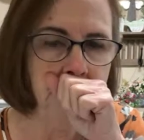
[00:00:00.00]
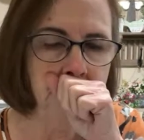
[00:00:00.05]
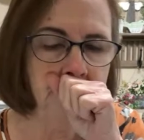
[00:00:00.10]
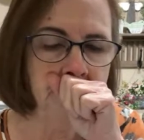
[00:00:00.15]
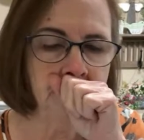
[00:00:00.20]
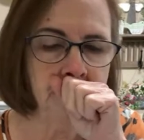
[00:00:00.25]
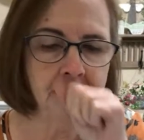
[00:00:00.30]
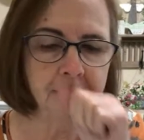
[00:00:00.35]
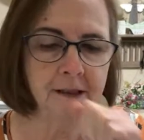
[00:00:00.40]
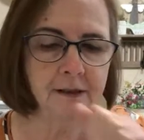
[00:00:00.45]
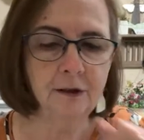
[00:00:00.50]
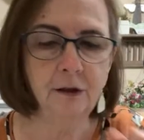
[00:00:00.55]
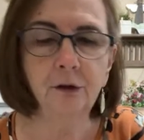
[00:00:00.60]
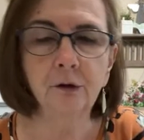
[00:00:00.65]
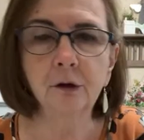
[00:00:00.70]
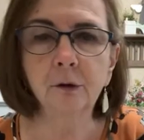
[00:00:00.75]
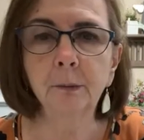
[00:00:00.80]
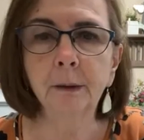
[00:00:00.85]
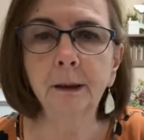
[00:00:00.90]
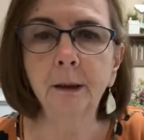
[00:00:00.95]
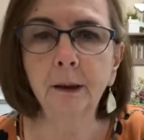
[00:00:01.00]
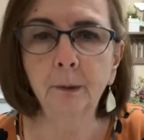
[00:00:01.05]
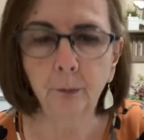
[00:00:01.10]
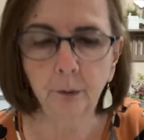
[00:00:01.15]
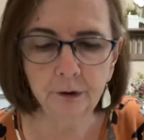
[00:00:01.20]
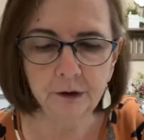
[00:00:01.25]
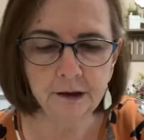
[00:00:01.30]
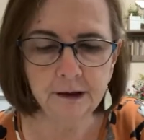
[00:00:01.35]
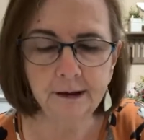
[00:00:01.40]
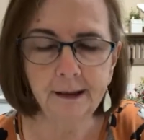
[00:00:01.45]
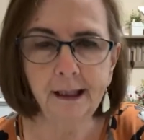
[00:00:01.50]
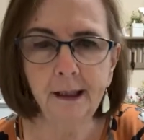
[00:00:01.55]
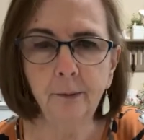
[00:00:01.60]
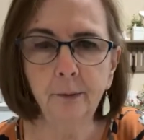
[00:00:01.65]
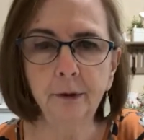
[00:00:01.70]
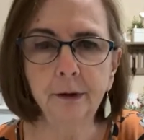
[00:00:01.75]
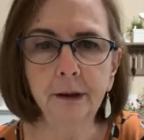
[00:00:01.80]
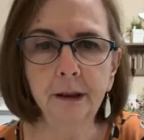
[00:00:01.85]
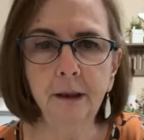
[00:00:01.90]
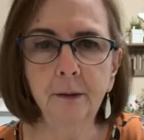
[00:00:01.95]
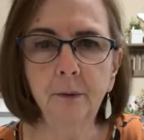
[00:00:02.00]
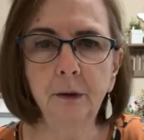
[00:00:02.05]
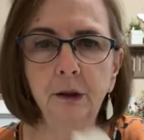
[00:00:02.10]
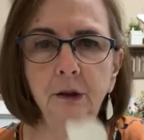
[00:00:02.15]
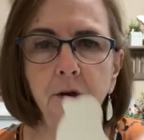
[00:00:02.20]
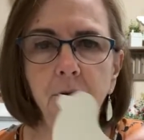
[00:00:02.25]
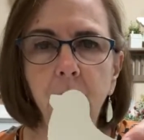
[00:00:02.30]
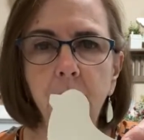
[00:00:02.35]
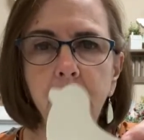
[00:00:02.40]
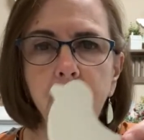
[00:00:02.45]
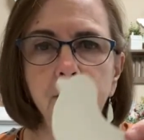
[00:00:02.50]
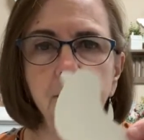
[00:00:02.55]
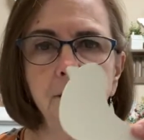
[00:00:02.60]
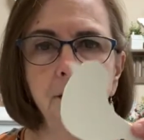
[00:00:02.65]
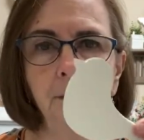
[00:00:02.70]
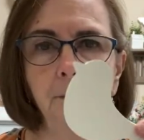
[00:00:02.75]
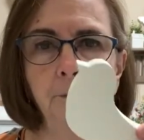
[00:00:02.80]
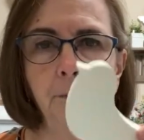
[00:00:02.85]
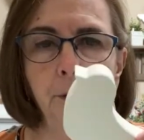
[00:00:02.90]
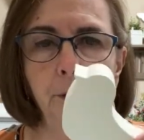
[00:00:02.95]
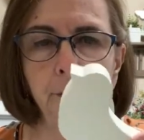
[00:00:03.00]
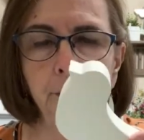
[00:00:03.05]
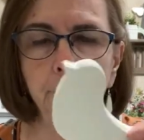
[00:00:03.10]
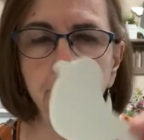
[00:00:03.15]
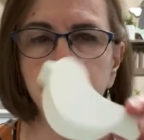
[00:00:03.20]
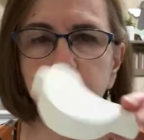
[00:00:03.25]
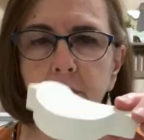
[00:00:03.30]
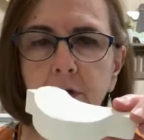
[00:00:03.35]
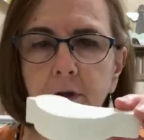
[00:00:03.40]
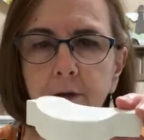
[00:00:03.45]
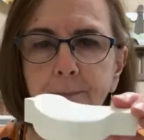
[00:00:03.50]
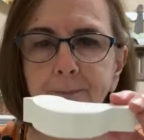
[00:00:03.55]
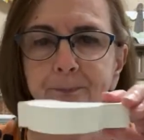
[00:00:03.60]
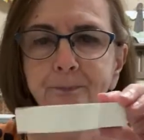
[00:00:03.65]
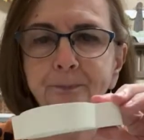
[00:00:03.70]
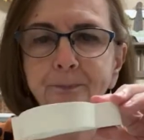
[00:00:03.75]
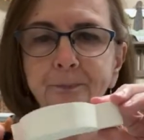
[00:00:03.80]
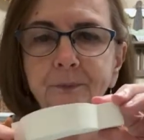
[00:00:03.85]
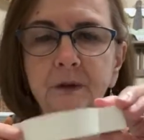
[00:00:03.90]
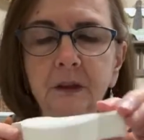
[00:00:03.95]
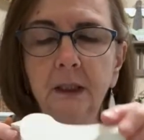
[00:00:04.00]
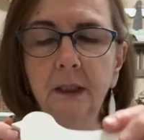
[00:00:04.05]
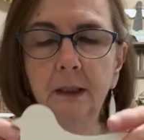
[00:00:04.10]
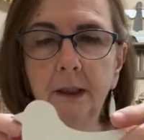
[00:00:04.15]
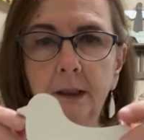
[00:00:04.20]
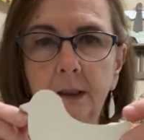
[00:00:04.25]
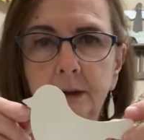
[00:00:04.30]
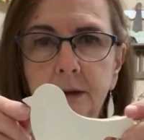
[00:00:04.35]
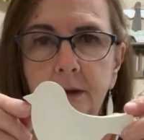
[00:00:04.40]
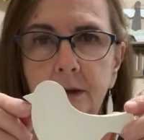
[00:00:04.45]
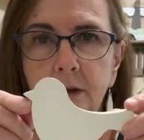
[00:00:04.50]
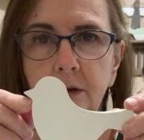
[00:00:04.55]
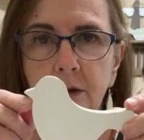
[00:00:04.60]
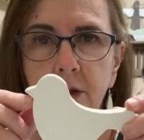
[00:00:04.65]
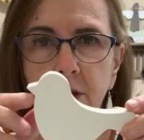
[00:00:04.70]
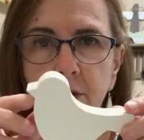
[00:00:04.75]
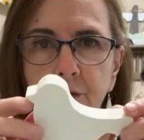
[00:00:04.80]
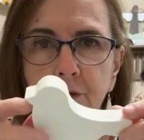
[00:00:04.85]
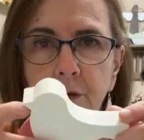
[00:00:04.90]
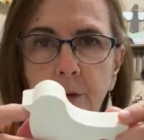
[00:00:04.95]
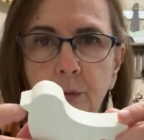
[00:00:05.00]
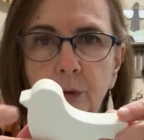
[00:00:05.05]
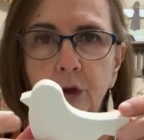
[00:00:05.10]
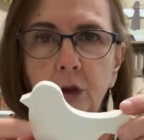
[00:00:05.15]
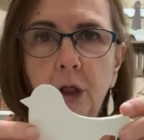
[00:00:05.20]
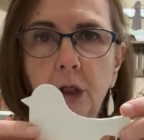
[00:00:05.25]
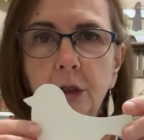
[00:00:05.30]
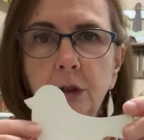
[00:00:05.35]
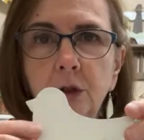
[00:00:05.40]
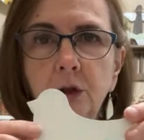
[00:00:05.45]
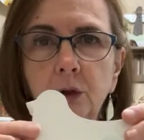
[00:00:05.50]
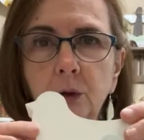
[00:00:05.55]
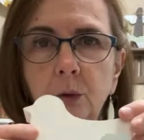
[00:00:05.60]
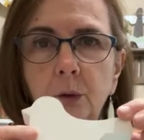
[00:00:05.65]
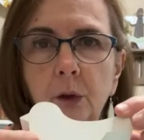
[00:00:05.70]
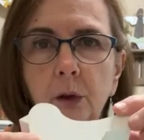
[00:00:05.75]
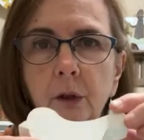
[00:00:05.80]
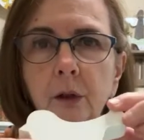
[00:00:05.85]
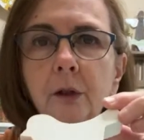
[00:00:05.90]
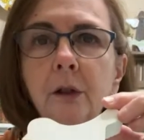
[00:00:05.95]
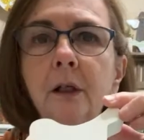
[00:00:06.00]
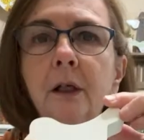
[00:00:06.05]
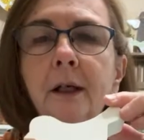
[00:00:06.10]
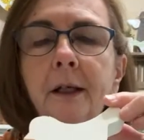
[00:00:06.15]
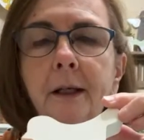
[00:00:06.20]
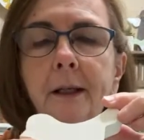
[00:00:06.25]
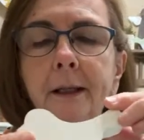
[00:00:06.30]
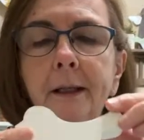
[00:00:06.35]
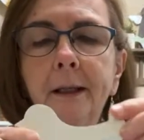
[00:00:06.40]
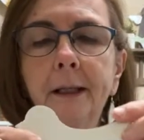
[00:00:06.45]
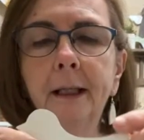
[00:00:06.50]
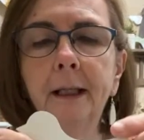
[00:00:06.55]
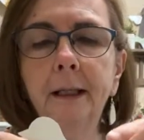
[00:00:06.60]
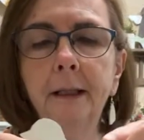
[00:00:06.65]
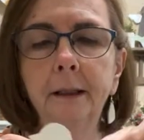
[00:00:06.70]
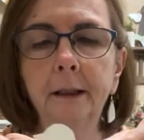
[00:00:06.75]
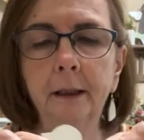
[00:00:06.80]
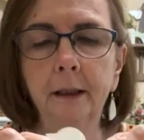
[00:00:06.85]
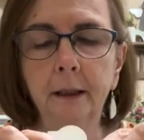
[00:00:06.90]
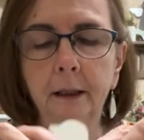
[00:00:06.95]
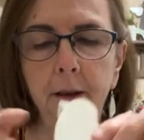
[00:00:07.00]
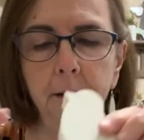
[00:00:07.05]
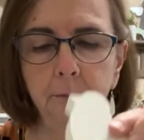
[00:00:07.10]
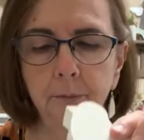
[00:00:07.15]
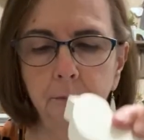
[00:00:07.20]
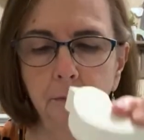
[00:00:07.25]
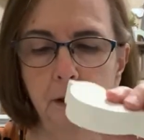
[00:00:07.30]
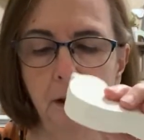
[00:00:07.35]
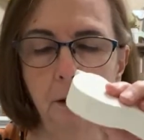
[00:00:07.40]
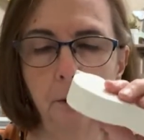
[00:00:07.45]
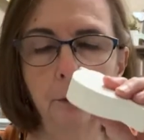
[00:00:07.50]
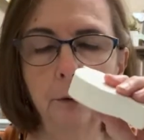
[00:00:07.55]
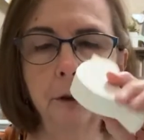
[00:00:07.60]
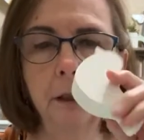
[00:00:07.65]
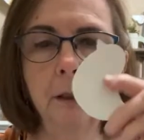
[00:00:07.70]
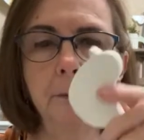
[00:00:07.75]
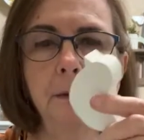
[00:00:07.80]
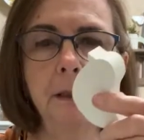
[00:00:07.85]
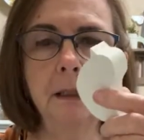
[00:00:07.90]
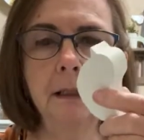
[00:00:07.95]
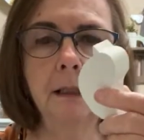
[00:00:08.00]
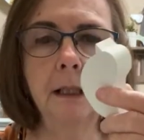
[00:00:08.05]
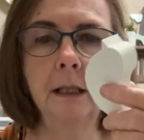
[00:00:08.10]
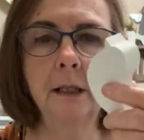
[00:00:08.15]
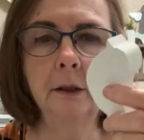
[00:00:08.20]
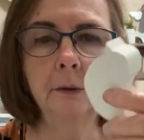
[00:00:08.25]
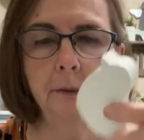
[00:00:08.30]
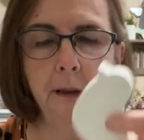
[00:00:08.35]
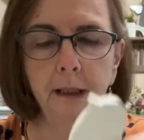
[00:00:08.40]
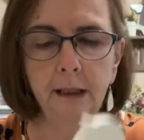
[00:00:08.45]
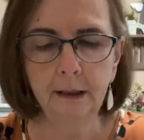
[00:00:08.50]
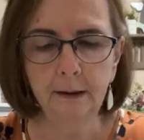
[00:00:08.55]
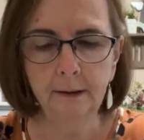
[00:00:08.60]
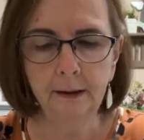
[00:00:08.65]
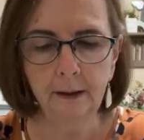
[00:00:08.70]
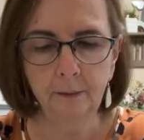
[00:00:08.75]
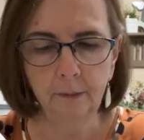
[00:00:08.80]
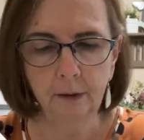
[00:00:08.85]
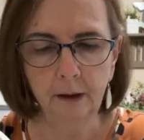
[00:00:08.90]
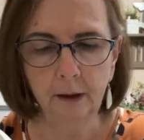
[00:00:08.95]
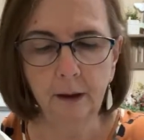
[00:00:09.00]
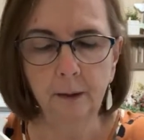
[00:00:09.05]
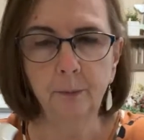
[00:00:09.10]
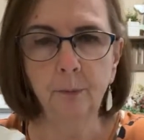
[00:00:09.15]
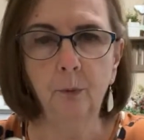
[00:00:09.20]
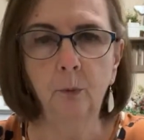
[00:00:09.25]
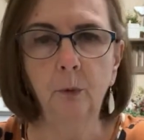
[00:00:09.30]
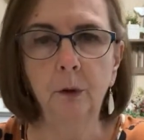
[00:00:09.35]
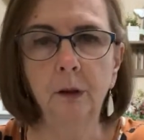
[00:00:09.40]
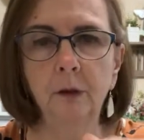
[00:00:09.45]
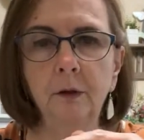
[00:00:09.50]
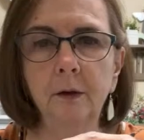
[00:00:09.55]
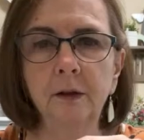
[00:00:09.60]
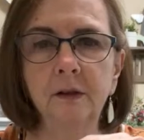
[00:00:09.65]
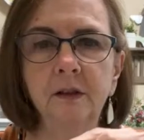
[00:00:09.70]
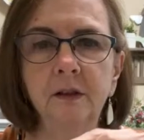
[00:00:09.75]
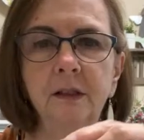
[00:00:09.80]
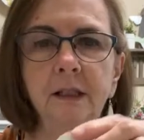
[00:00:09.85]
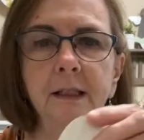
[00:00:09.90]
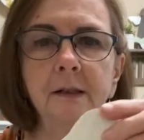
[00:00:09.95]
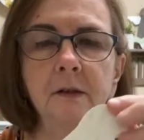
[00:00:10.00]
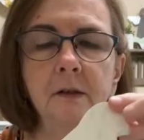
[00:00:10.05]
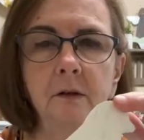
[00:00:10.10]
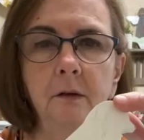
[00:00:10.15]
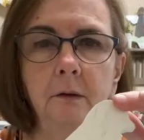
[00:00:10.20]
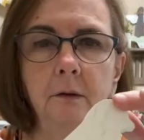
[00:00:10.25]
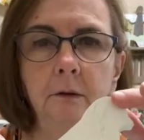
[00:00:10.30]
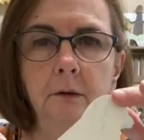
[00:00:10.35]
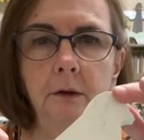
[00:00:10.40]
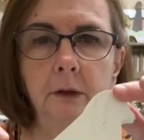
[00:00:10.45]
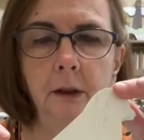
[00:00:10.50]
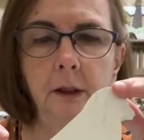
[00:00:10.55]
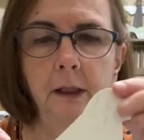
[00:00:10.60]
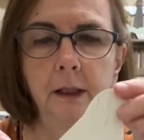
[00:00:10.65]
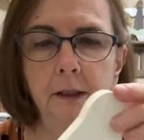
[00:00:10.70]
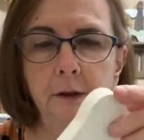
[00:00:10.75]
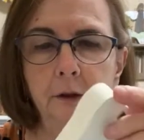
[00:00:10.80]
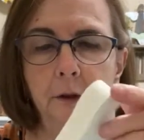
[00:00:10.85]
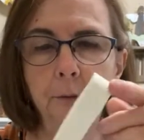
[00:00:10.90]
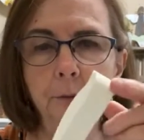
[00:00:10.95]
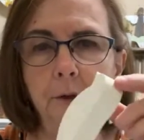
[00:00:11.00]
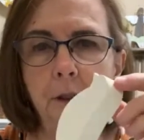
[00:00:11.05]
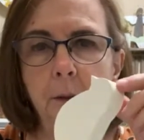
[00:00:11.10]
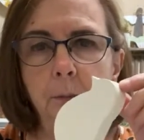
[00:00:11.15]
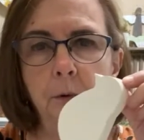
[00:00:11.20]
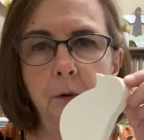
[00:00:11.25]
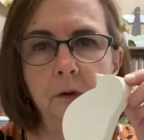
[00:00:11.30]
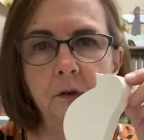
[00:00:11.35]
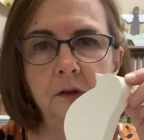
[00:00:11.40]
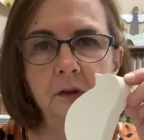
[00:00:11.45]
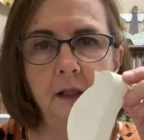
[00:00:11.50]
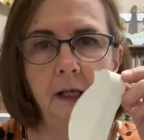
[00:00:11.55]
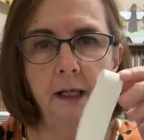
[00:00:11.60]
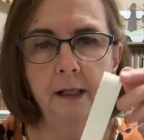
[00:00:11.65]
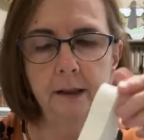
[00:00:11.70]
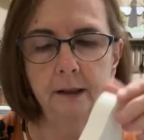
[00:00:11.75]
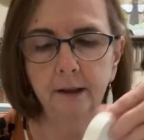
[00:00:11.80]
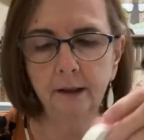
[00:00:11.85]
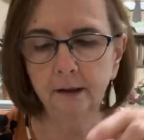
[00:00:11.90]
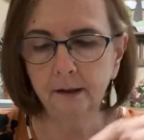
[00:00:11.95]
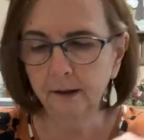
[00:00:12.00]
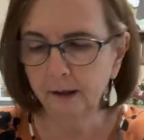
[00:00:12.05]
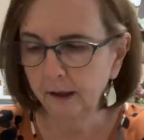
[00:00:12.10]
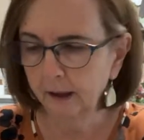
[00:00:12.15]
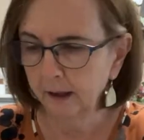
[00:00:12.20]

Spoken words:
Excuse me. Today we're going to be doing some birds. They're from Chocator, and we're going to be decorating them up with a stencil. They're double-sided.